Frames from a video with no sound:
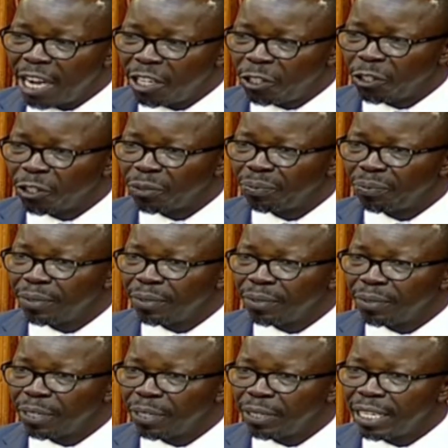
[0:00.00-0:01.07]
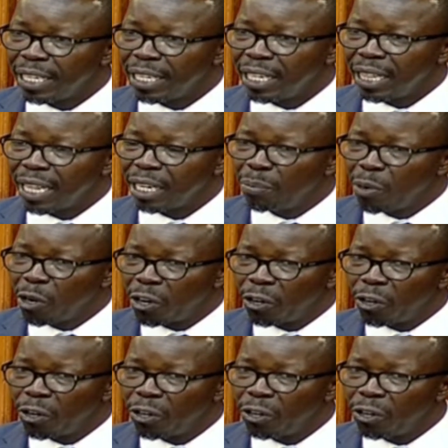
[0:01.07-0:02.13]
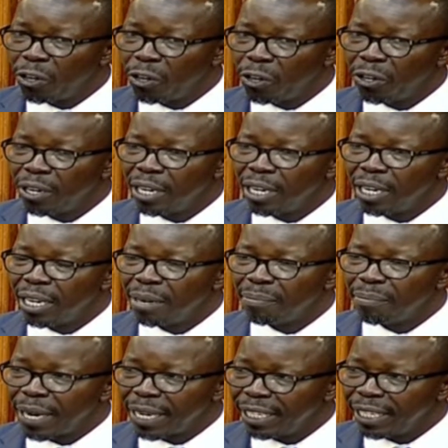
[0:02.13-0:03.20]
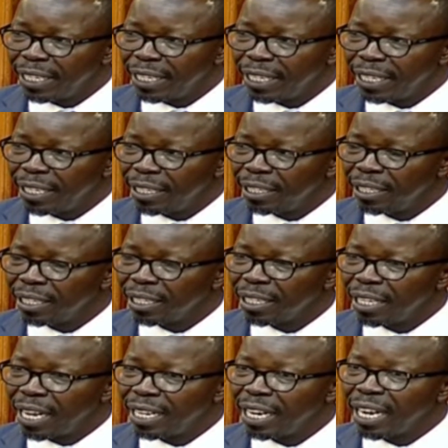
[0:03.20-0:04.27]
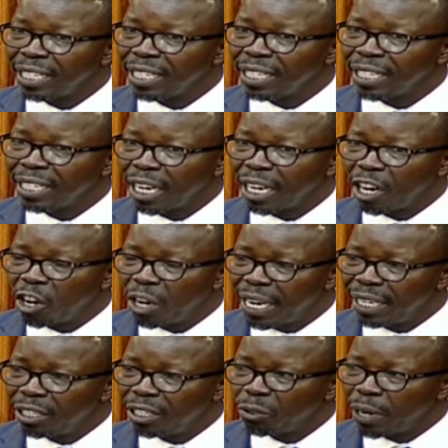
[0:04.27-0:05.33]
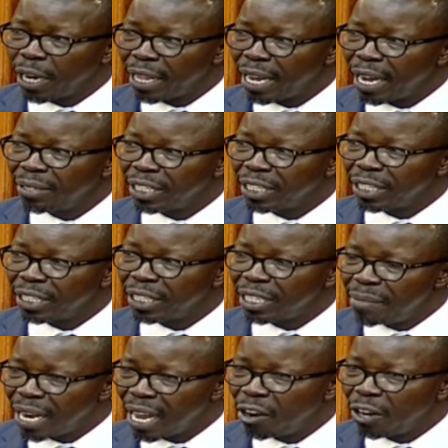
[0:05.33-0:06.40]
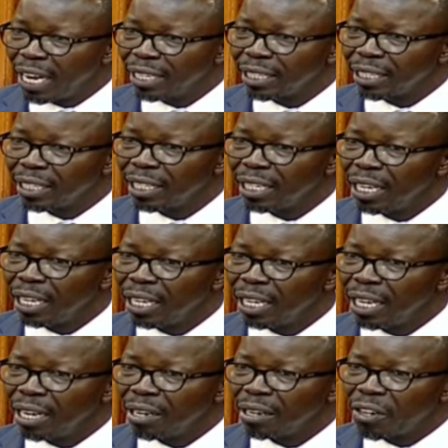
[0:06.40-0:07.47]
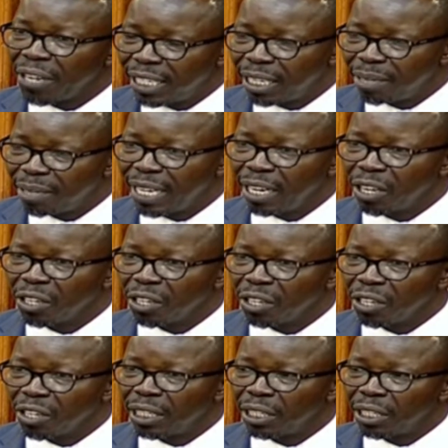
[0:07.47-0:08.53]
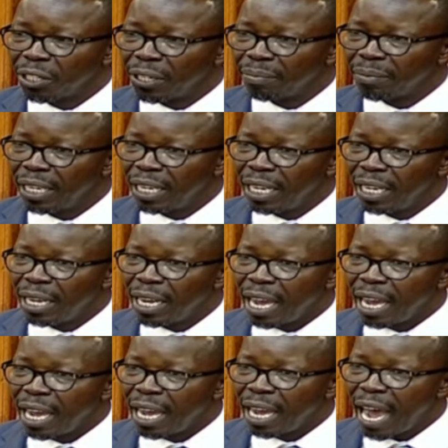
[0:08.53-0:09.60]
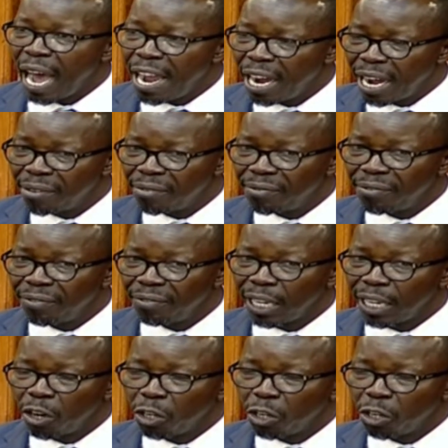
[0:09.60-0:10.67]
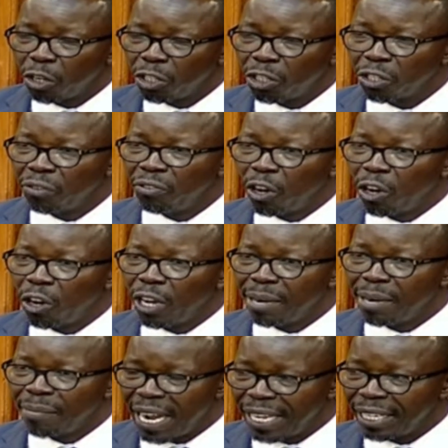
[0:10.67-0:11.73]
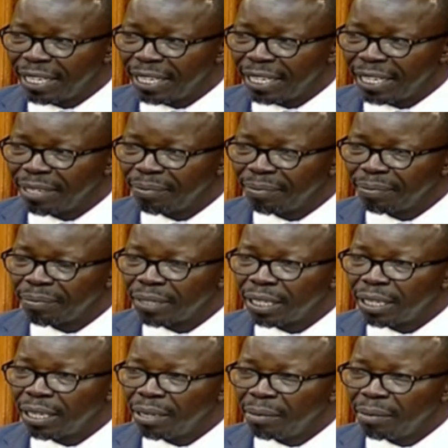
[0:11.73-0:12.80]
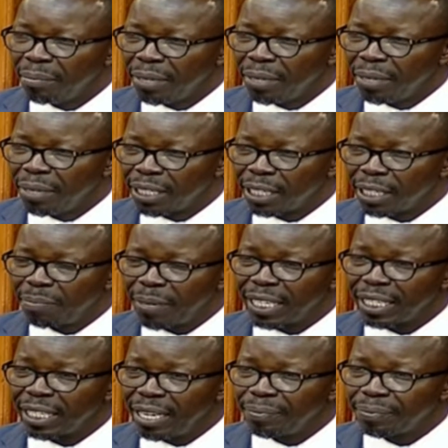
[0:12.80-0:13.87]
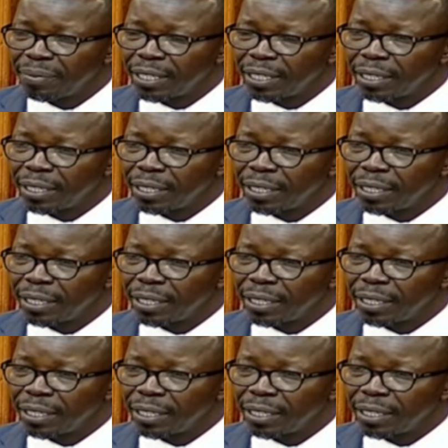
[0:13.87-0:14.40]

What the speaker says: we would urge that we borrow practice that has accorded to other similar organs created by the Constitution. I have the courts of law in mind. Mr. Speaker, sir,